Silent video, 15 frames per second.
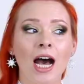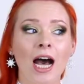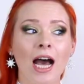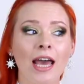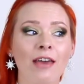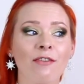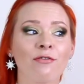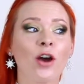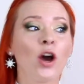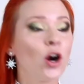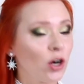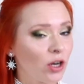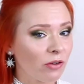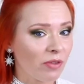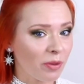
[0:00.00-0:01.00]
I've
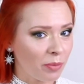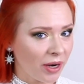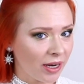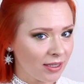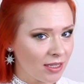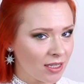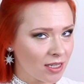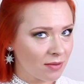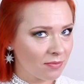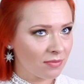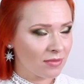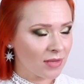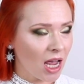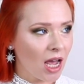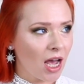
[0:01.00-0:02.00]
heard of the brand.
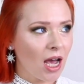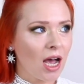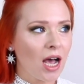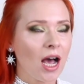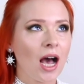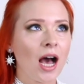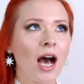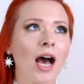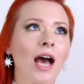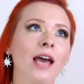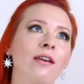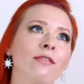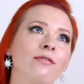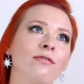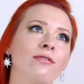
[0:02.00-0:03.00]

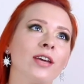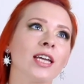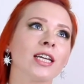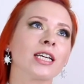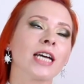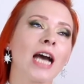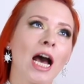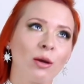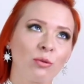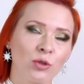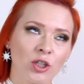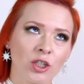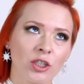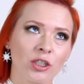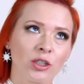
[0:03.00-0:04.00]
I've
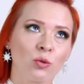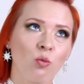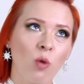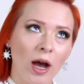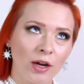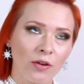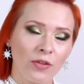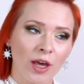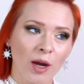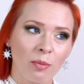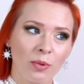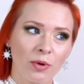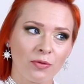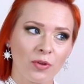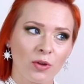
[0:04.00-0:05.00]
encountered one of their
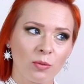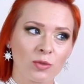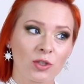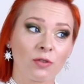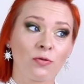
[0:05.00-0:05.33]
perfumes.